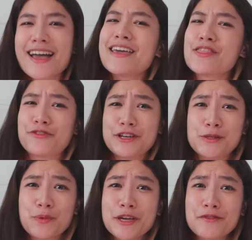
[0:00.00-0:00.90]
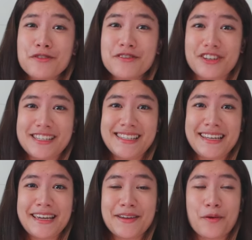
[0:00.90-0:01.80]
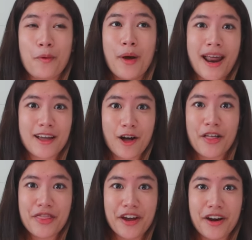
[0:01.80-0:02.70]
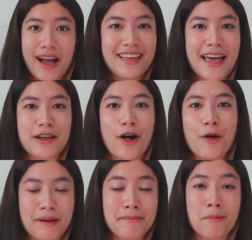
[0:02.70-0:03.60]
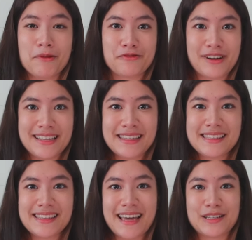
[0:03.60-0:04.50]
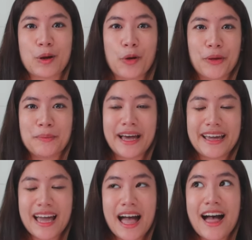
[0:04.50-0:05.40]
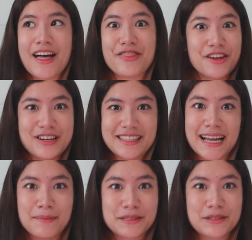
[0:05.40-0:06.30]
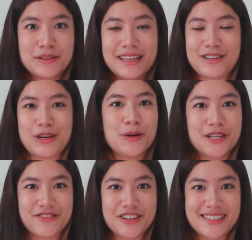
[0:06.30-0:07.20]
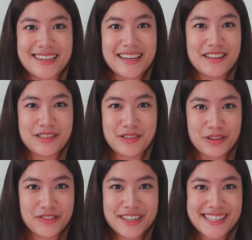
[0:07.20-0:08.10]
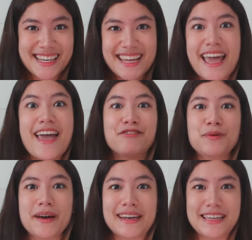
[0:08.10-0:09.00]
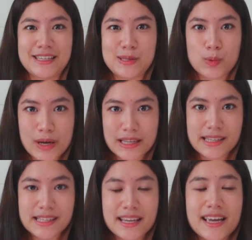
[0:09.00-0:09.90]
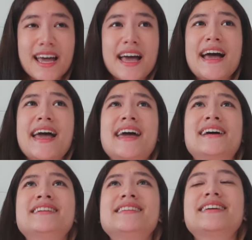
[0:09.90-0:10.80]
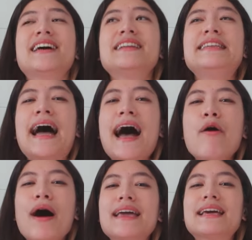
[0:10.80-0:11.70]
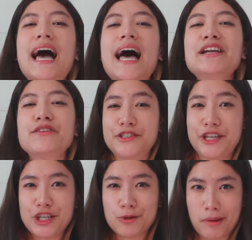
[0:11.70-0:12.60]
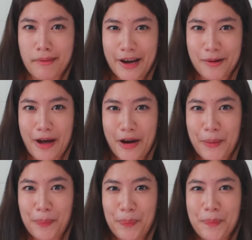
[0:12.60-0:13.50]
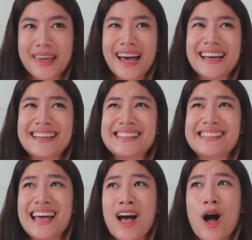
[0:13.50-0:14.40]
In the first week of university, when I got there, I called my mom and friends and told them like, there is absolutely no diversity in this university. Everybody is Swiss. And now I kind of changed my mind about it, because